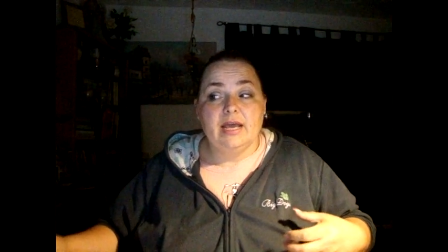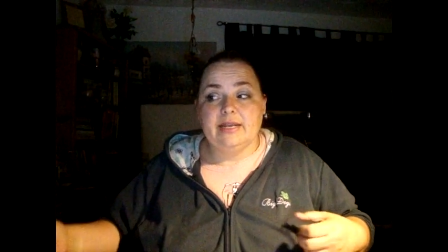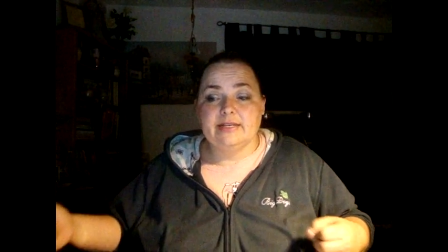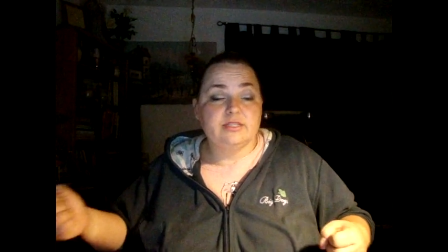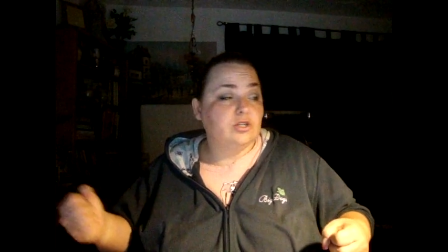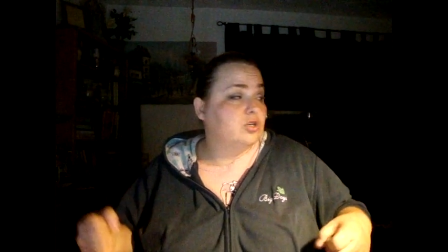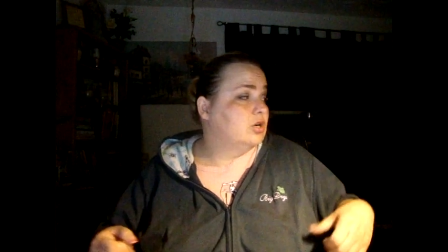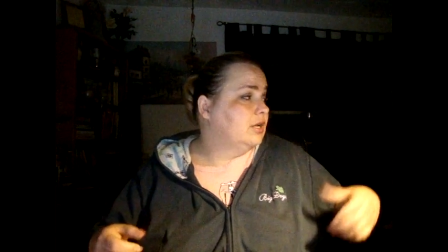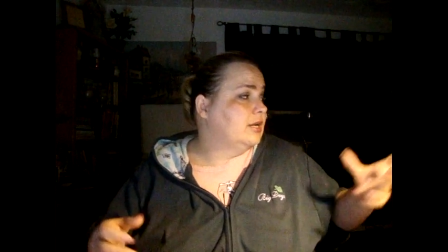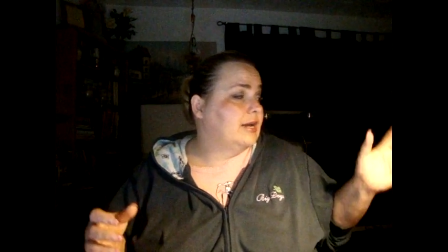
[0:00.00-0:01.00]
And I said,
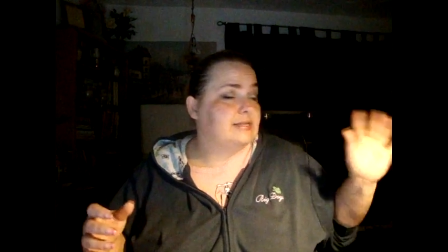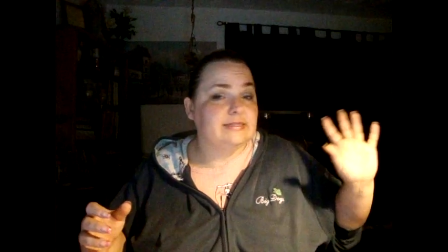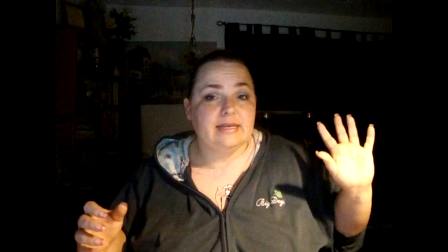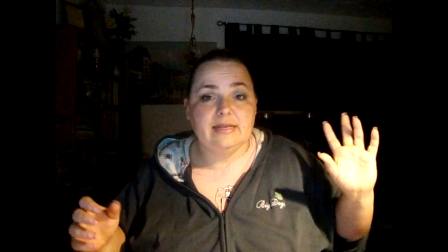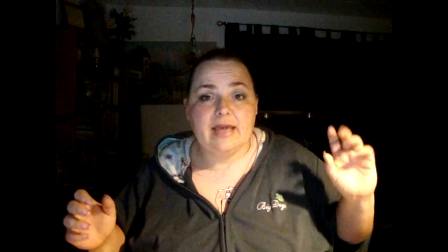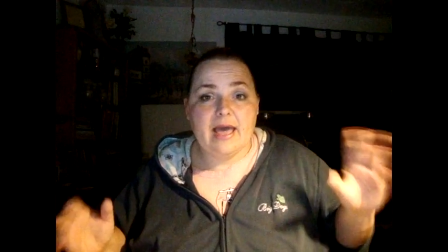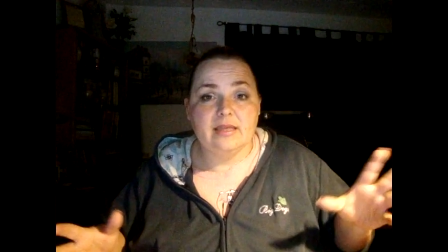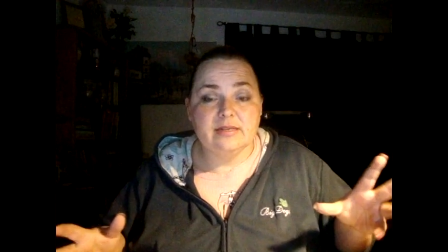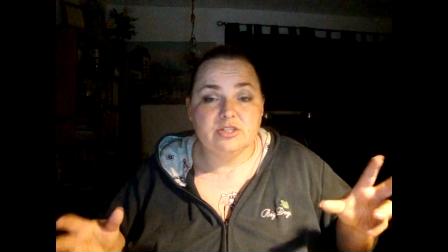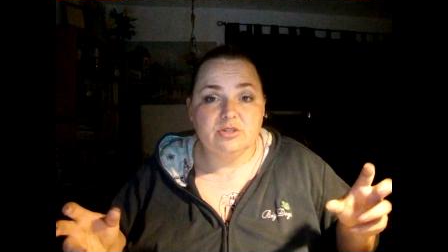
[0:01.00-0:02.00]
good. I said,
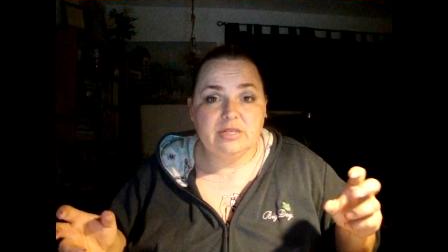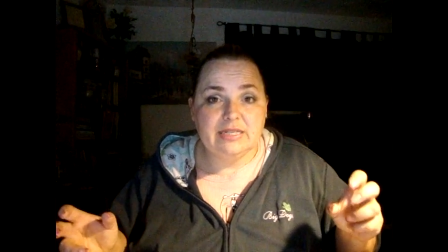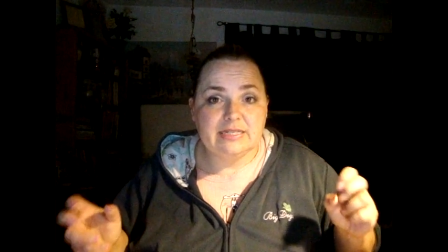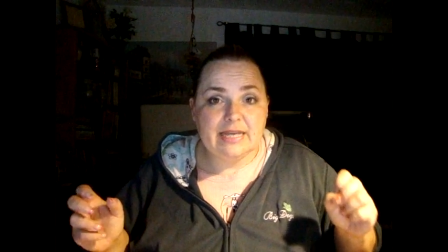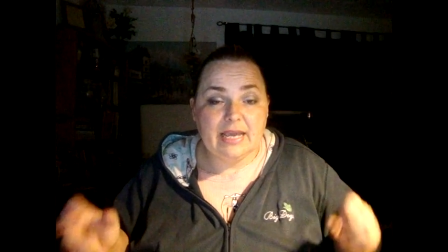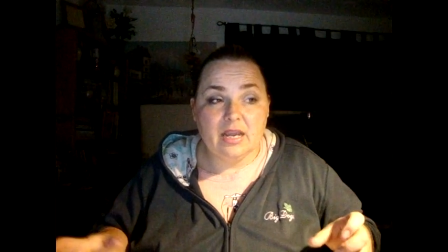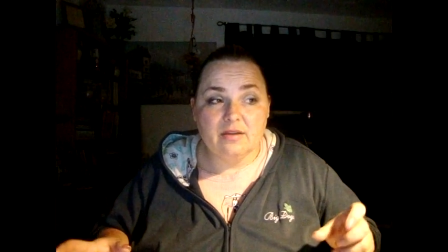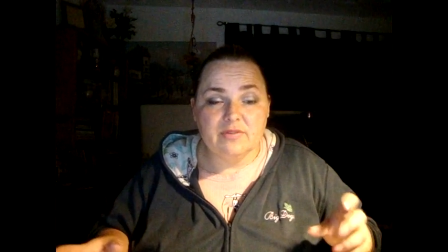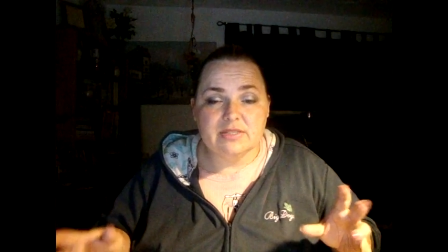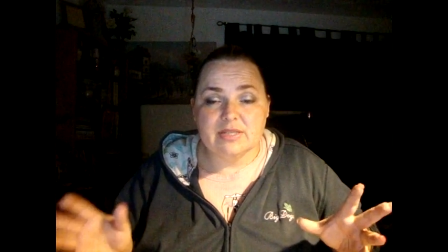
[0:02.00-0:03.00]
Alex, you need to take
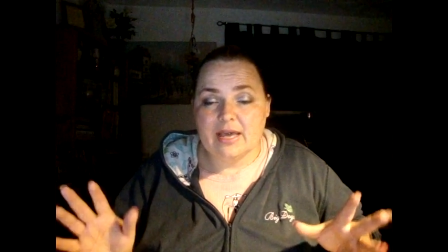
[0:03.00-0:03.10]
care of this.